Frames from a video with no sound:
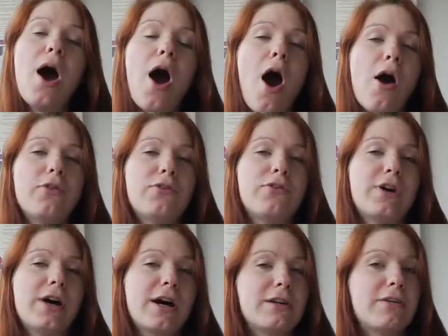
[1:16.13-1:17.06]
of
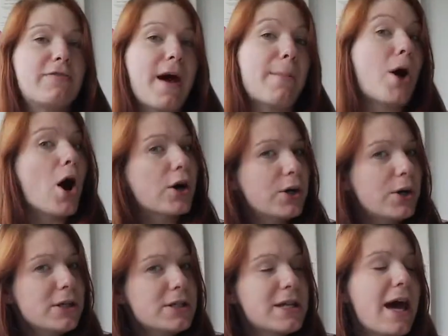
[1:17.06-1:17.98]
the Femme
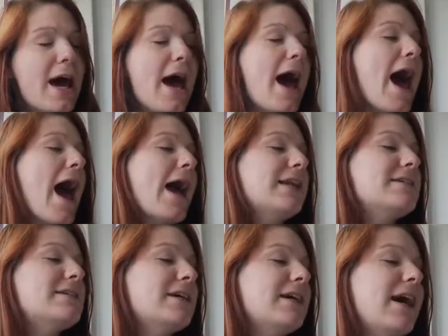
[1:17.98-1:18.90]
Occulte,
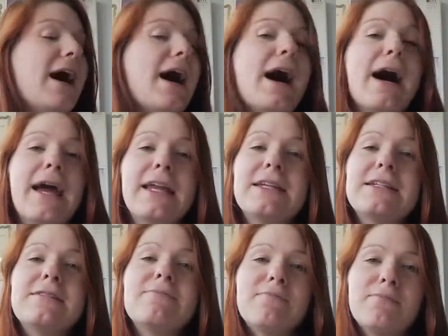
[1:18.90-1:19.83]
and
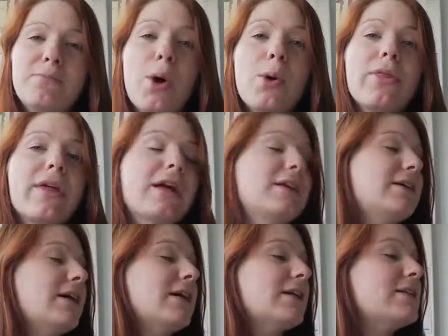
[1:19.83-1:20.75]
both in
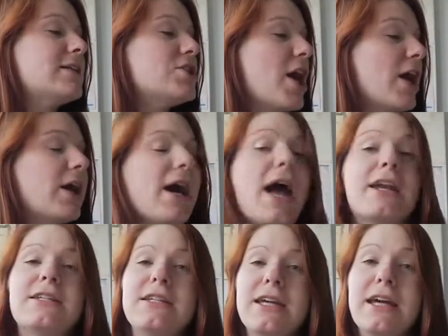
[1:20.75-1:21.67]
the Czech
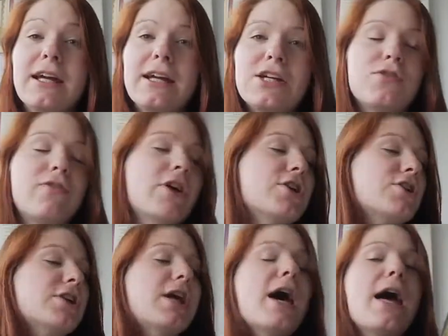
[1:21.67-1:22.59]
and the English
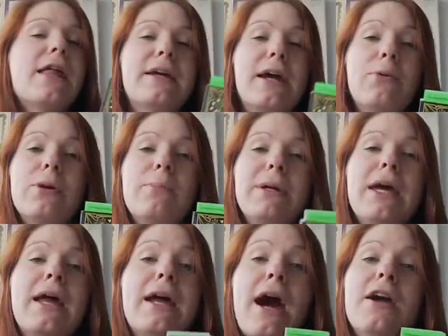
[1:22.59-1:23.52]
version there will
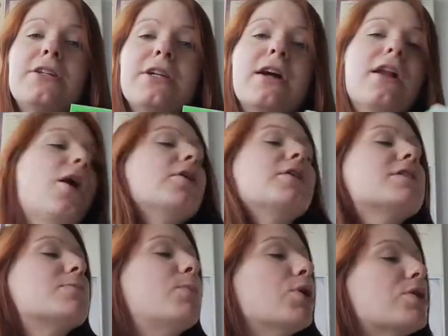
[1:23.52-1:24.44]
be an article on
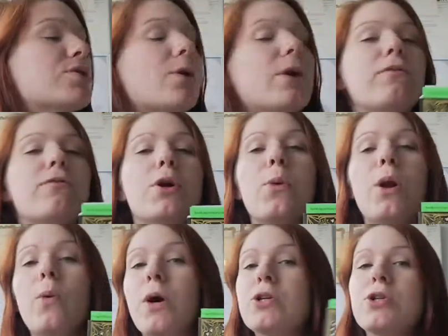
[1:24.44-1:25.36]
this book, so if you
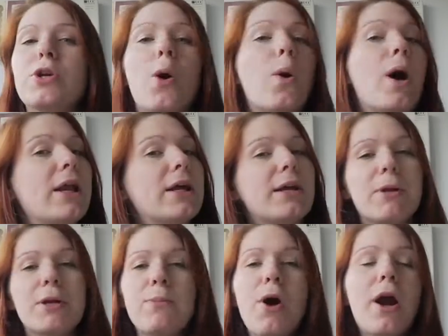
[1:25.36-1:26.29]
will want to know a little
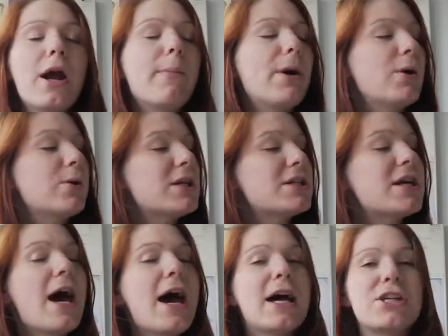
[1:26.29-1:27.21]
bit more about it,
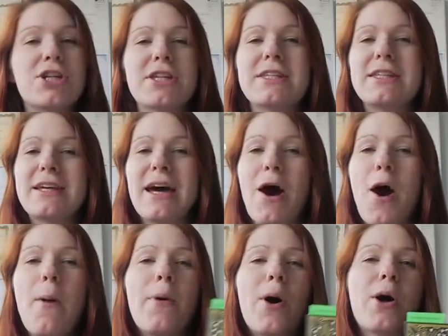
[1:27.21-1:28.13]
just
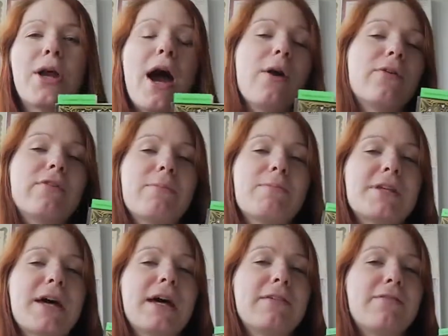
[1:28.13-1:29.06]
hop on our
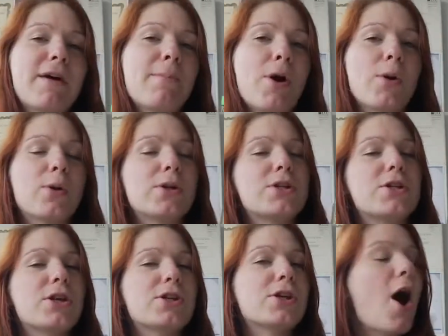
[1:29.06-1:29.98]
website
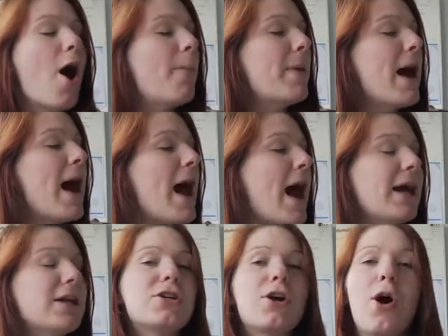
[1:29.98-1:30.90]
femmeocculte.com
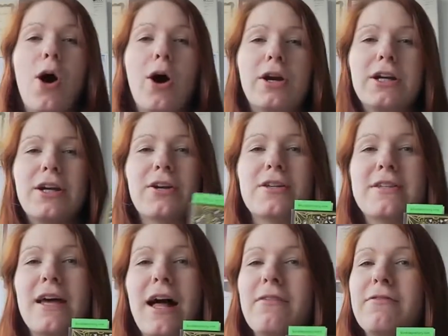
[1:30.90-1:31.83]
and order
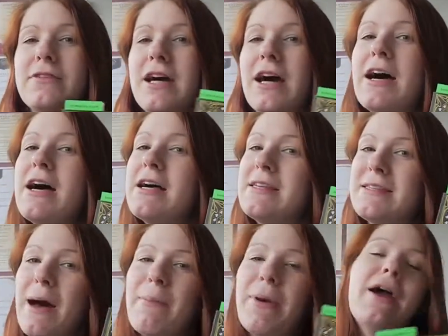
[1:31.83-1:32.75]
yourself the
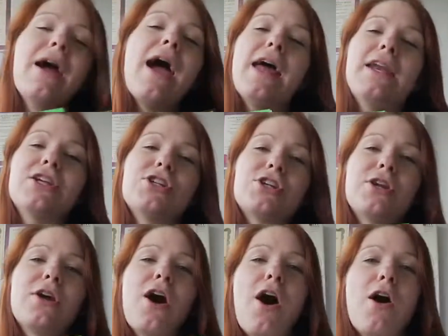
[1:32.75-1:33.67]
summer
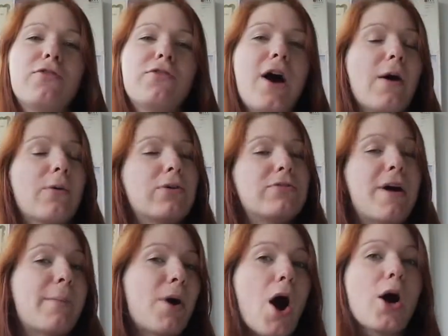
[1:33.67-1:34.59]
edition of our
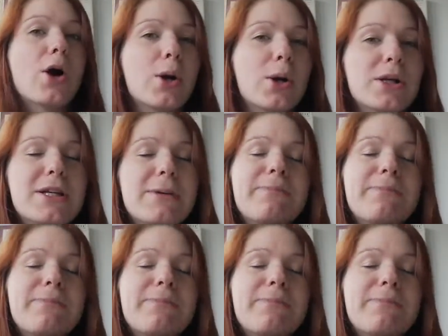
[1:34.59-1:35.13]
Femme Occulte.